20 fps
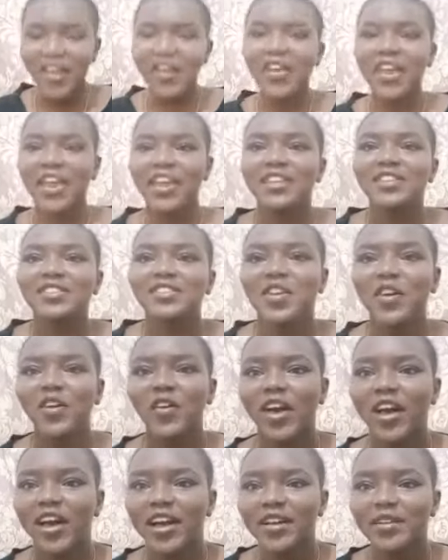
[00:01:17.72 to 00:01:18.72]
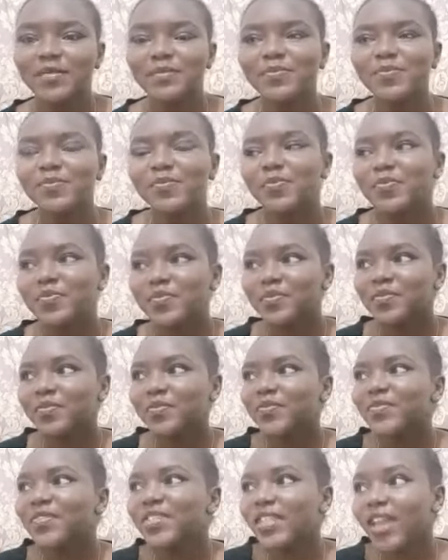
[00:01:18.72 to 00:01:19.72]
okay, so um,
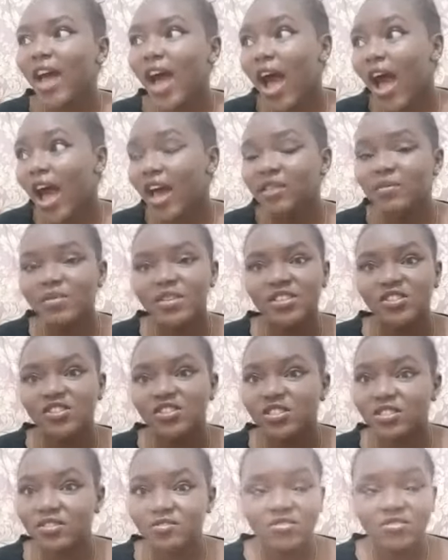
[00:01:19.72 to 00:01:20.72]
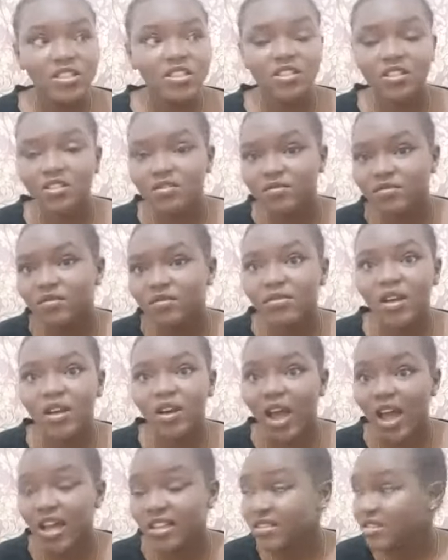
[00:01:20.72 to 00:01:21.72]
I've been just you know
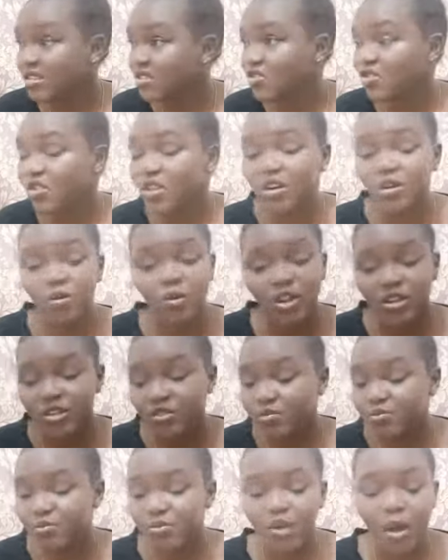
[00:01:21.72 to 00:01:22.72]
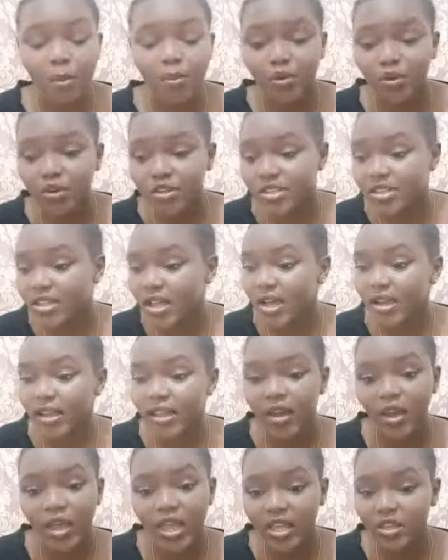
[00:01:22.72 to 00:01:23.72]
as you're when you approach that
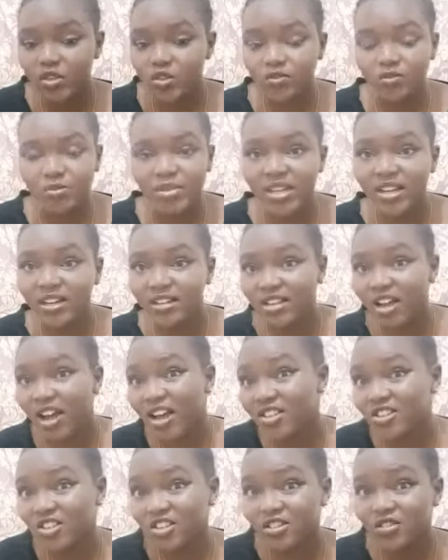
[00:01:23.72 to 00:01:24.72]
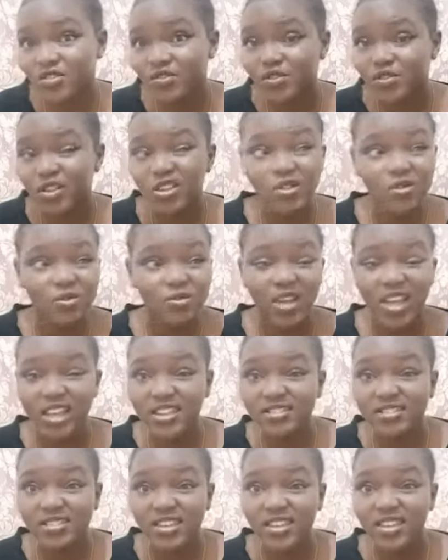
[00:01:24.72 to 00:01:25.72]
age of being an adult to
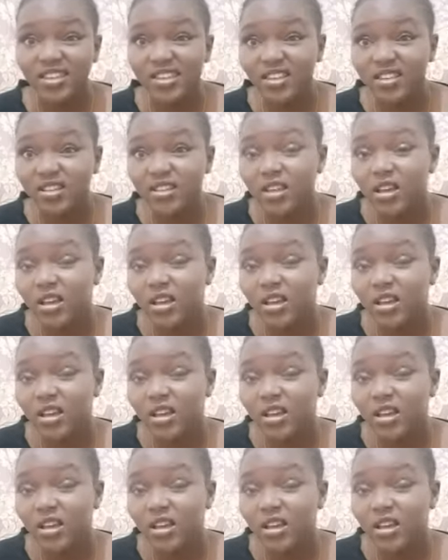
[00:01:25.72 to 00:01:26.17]
19